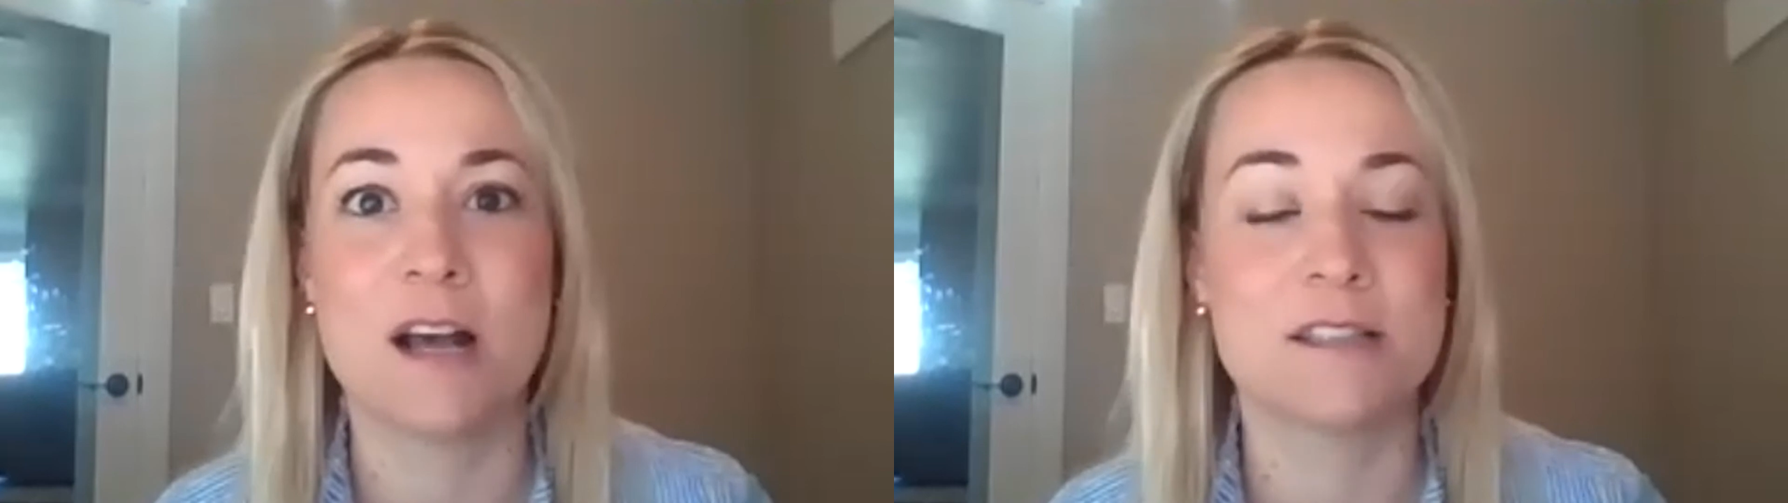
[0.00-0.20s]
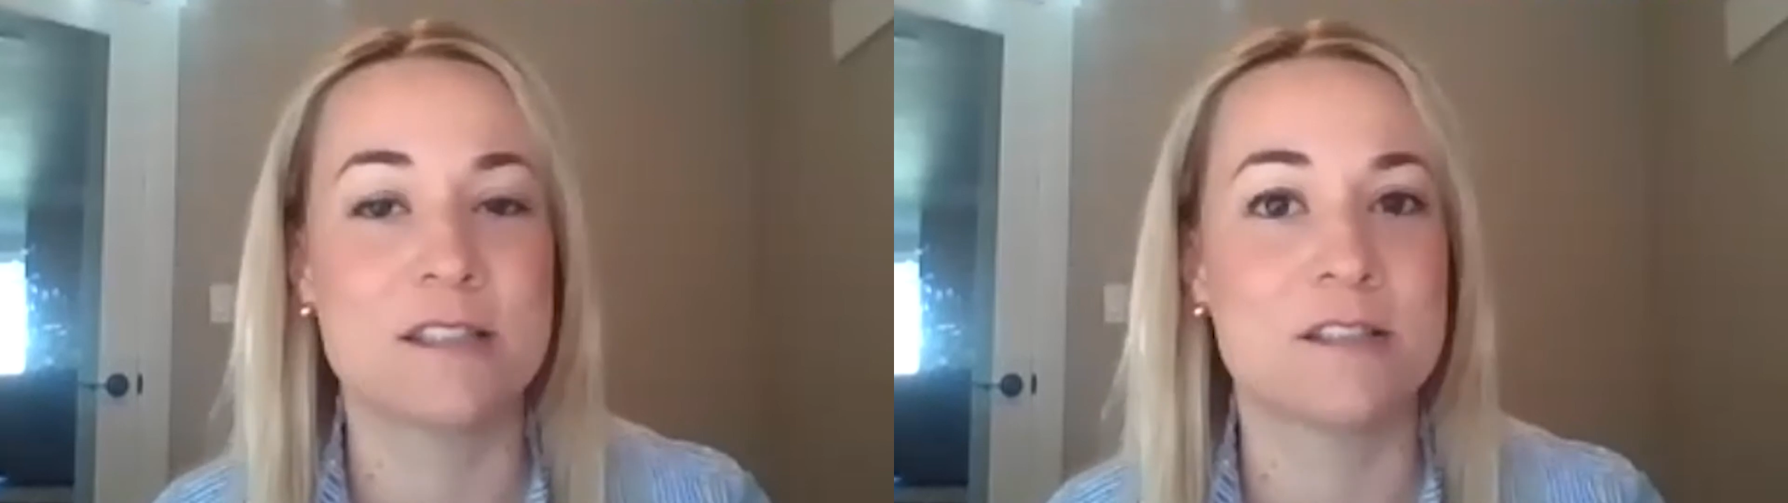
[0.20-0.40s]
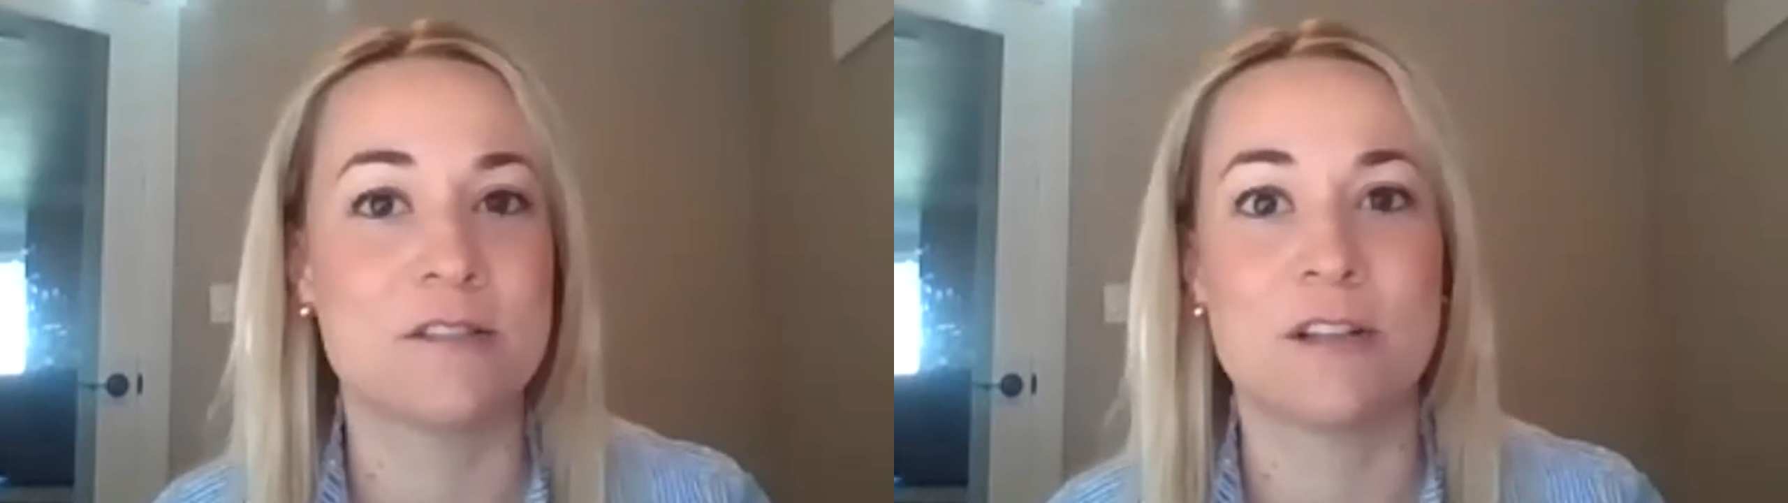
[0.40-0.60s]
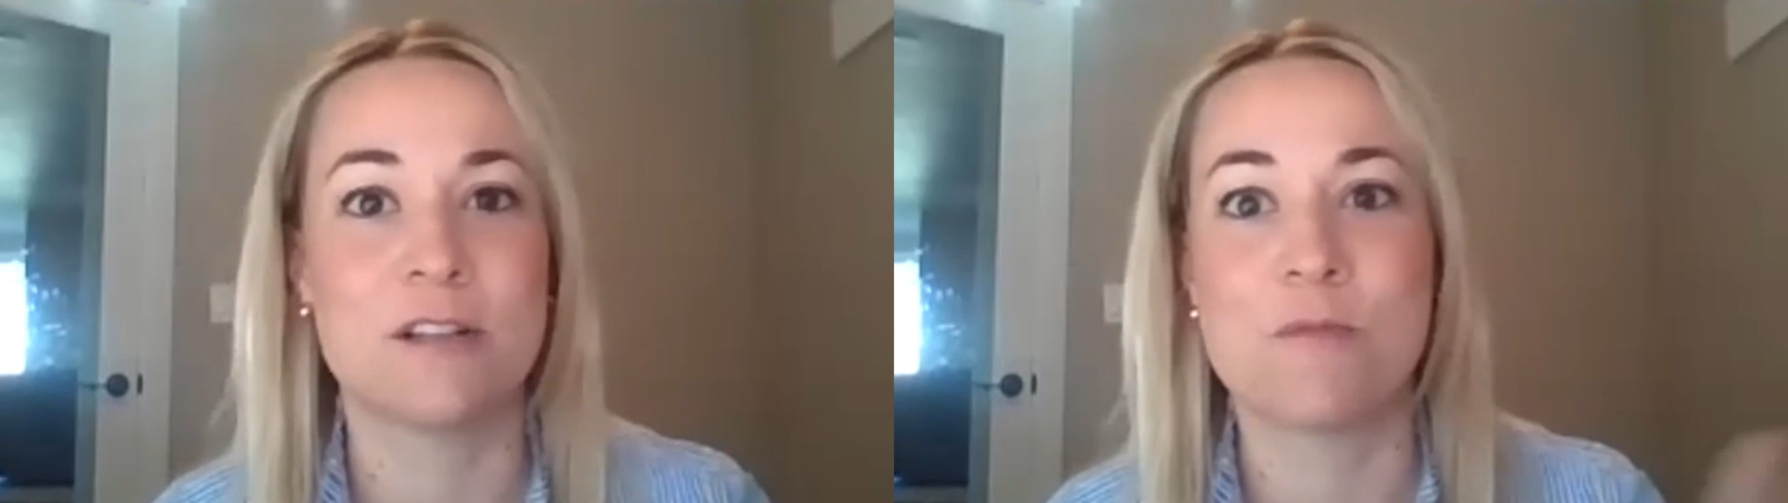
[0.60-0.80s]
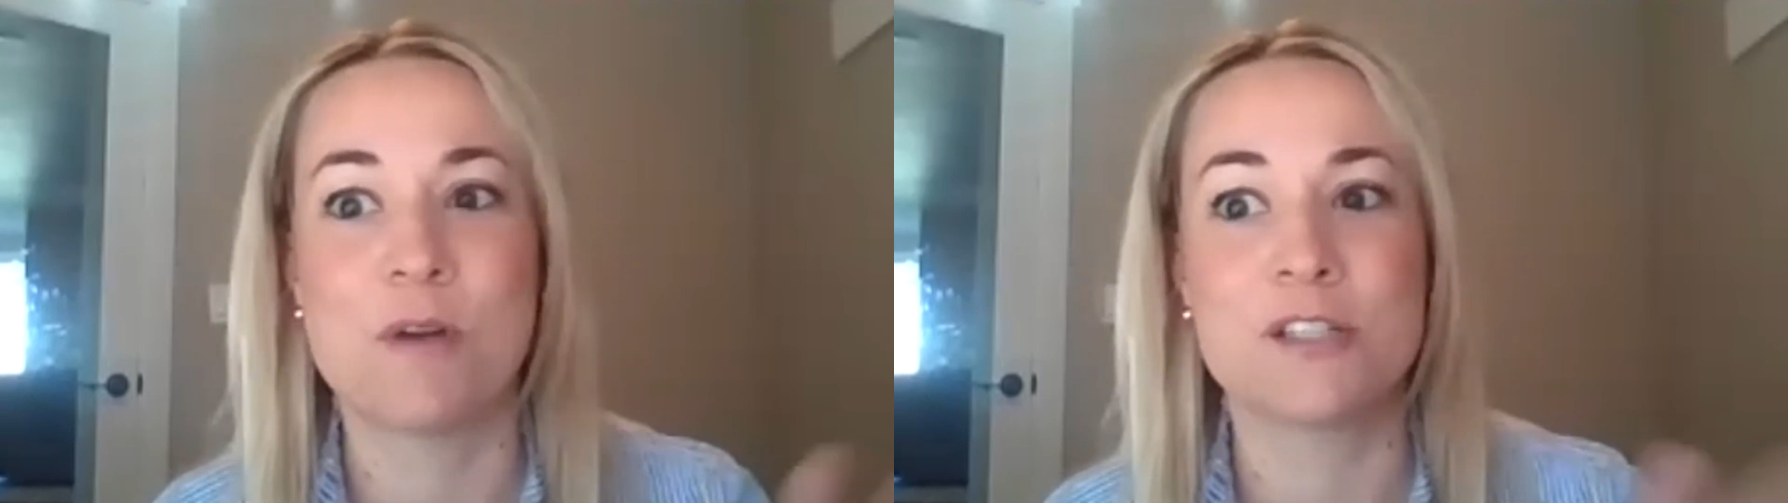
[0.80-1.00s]
constituted a
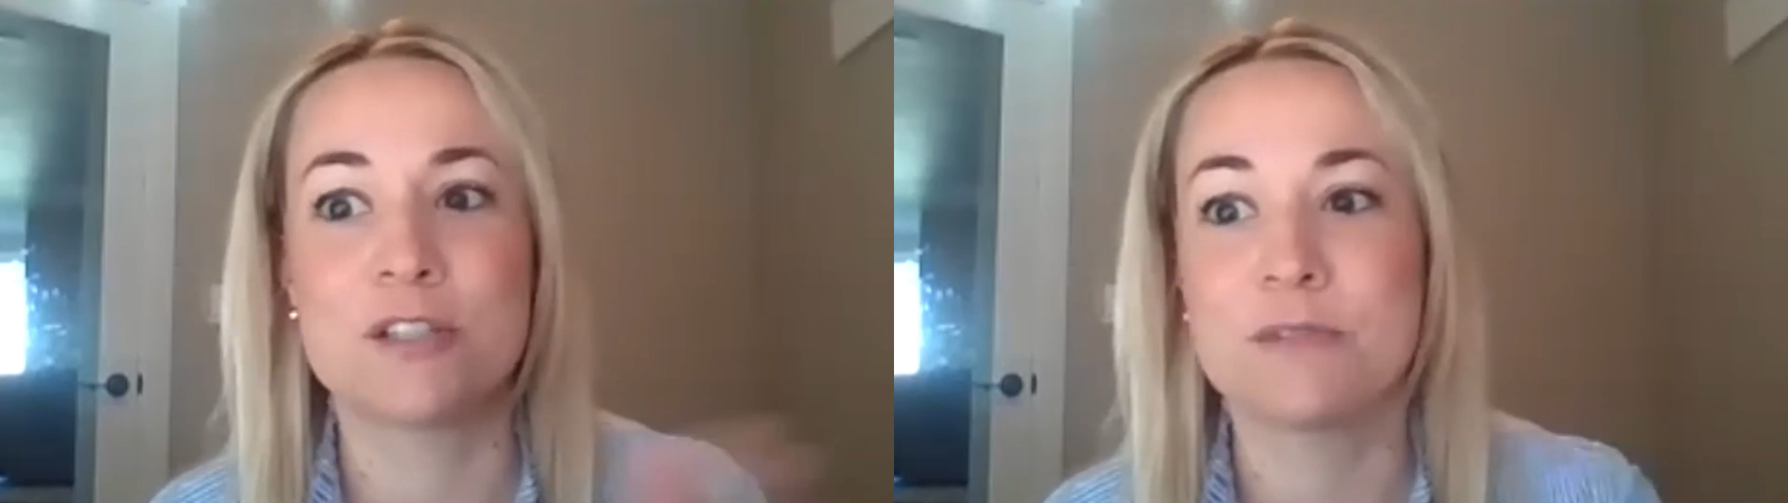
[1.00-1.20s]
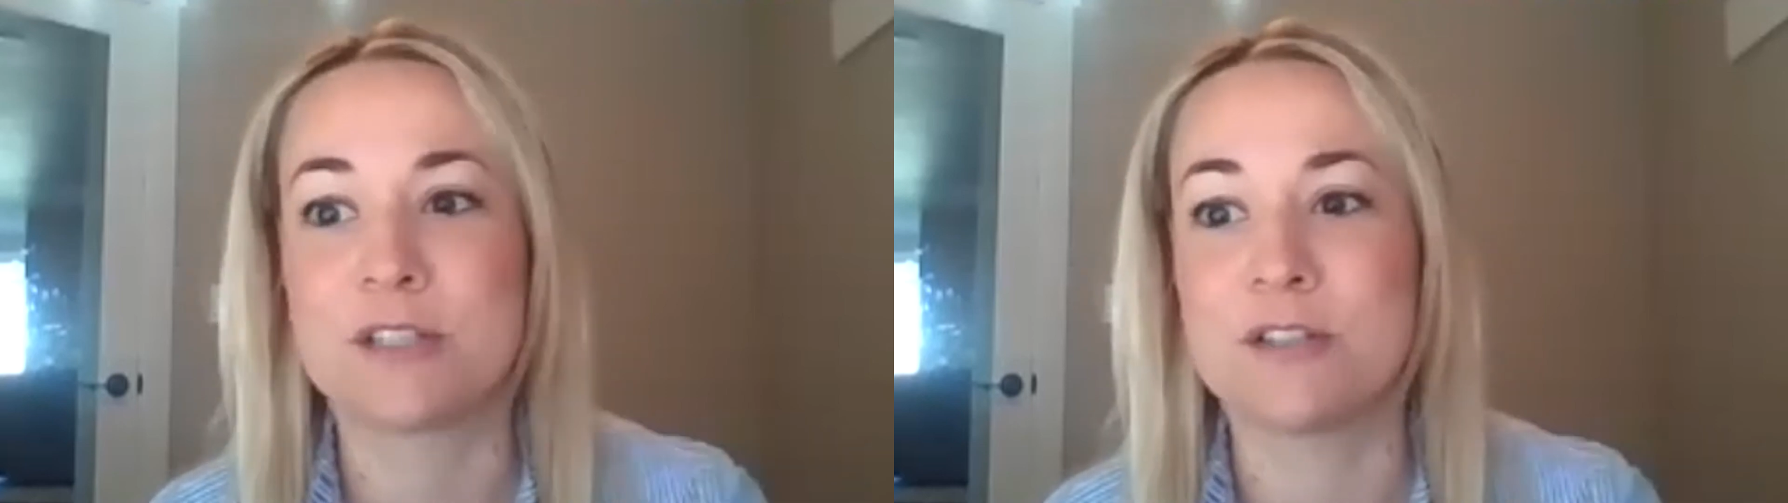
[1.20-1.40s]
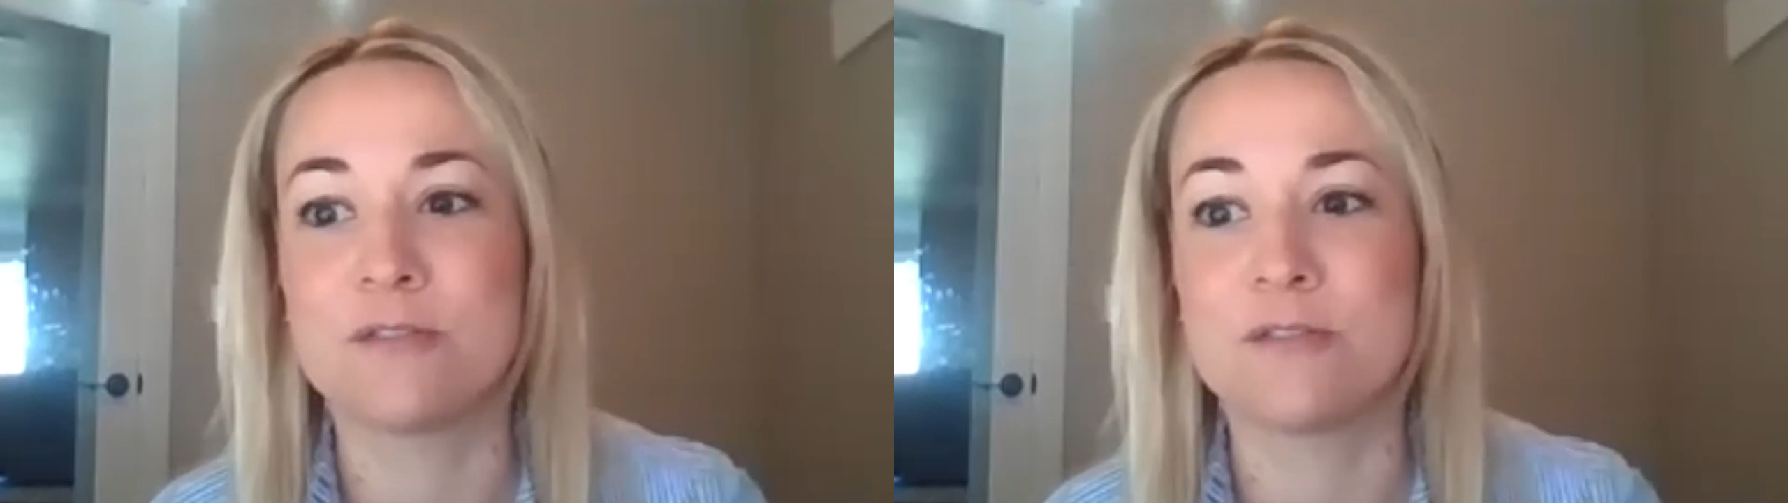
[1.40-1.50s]
1 to a 2